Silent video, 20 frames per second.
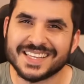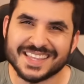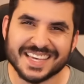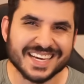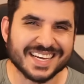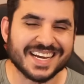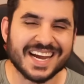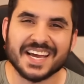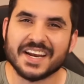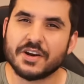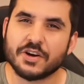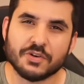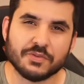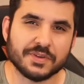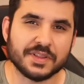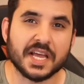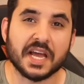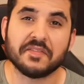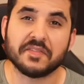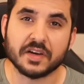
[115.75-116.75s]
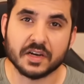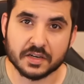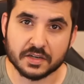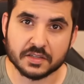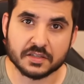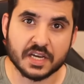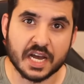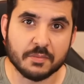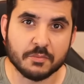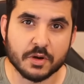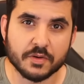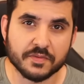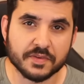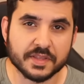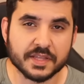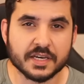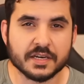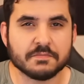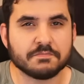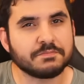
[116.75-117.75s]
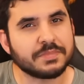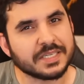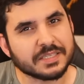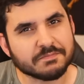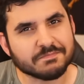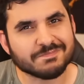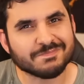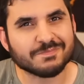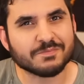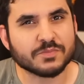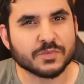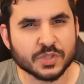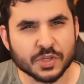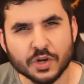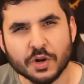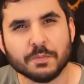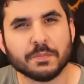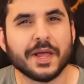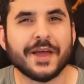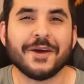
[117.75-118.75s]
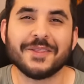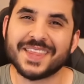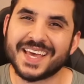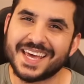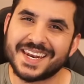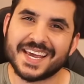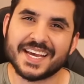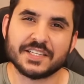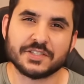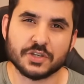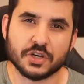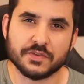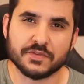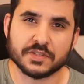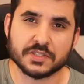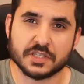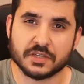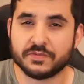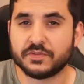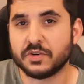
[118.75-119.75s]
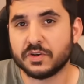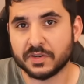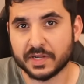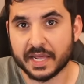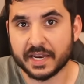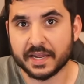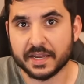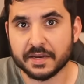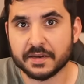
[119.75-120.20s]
They're kind of not really having a good time over there, but you know, play on the NA servers if you're an NA.